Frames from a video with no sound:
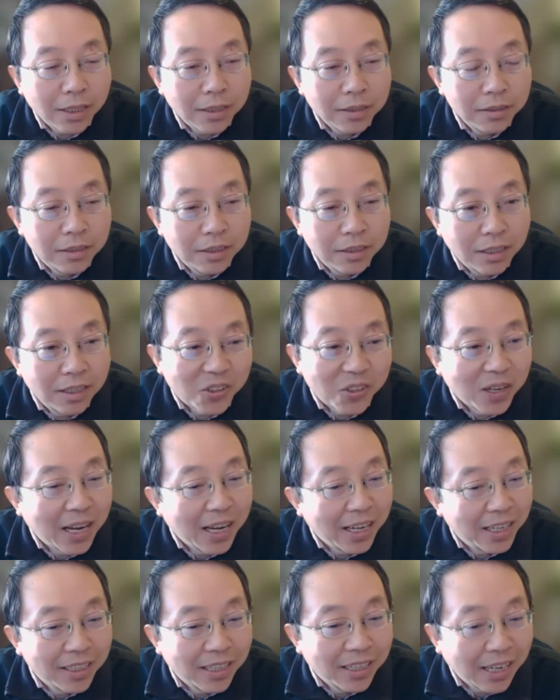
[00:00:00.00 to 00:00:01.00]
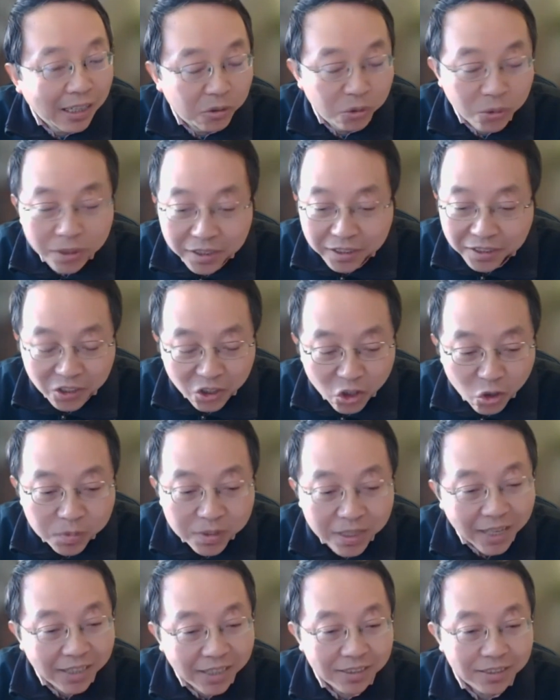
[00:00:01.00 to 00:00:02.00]
And so I really
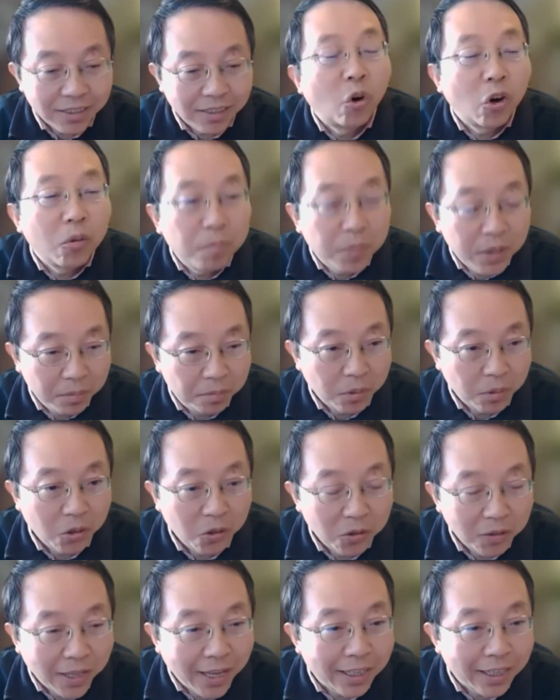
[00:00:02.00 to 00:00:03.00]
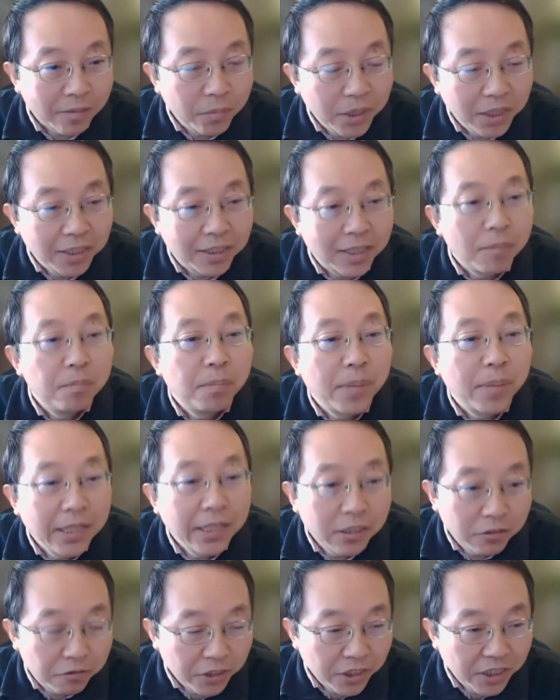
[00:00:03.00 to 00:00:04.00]
hope that more people like me can
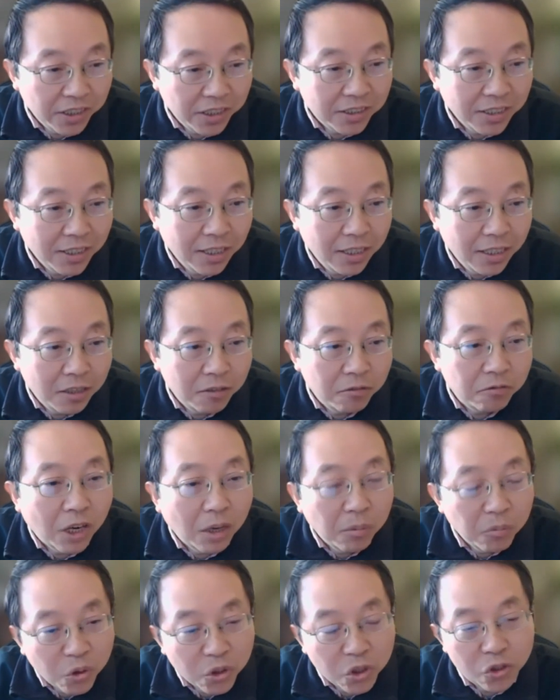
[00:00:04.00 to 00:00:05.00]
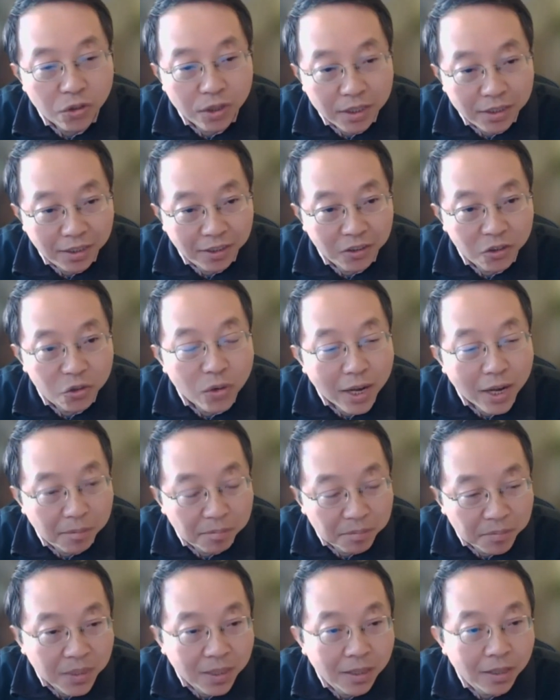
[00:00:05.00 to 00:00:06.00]
benefit from your training,
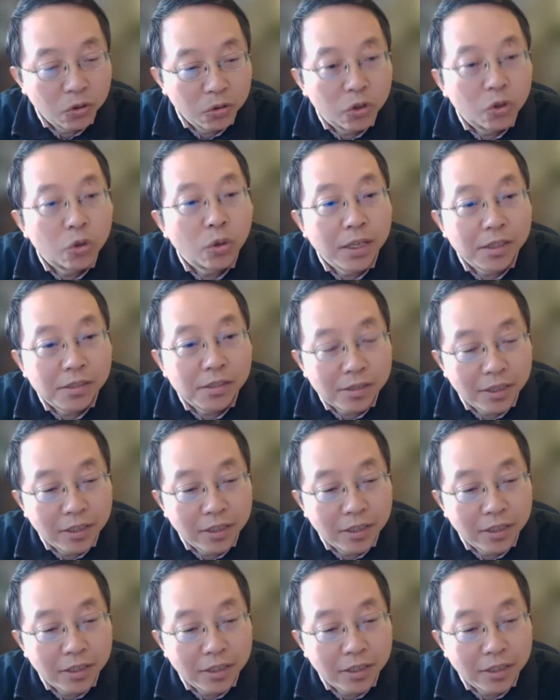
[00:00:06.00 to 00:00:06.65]
Tram, to